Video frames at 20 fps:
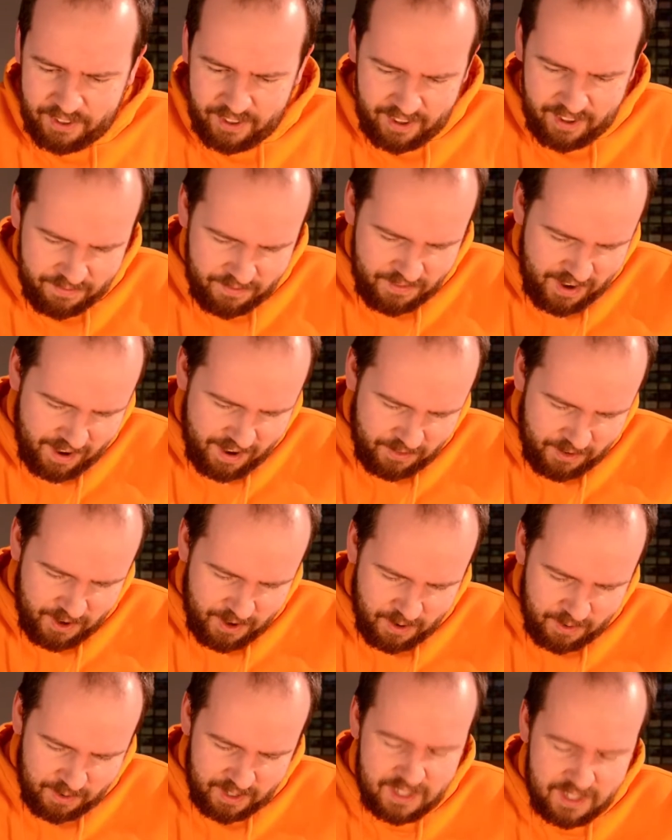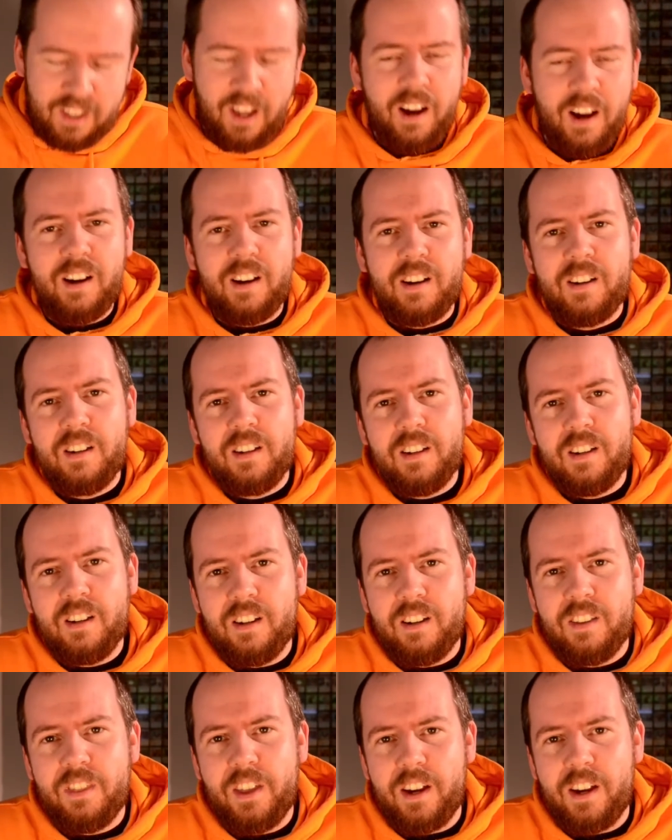I've never noticed that.
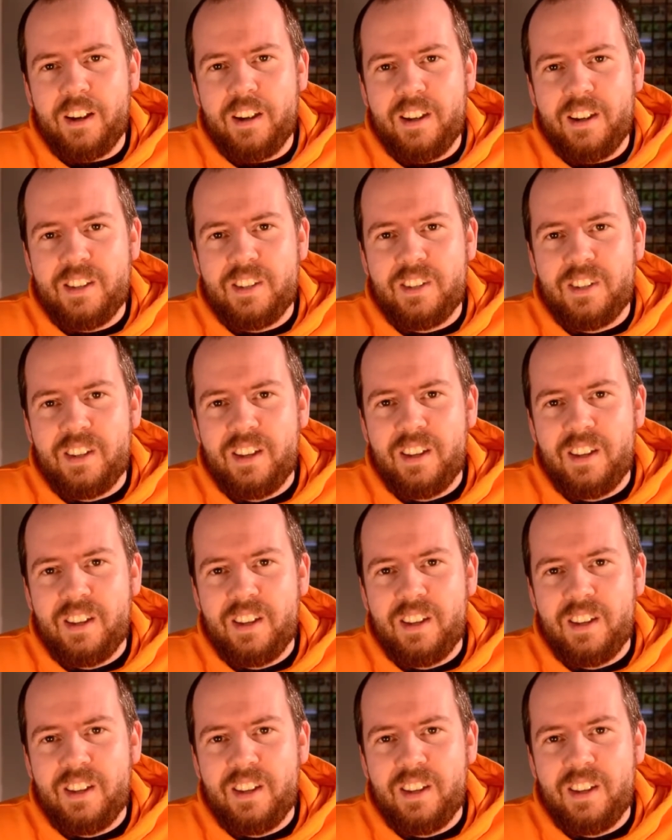And that is...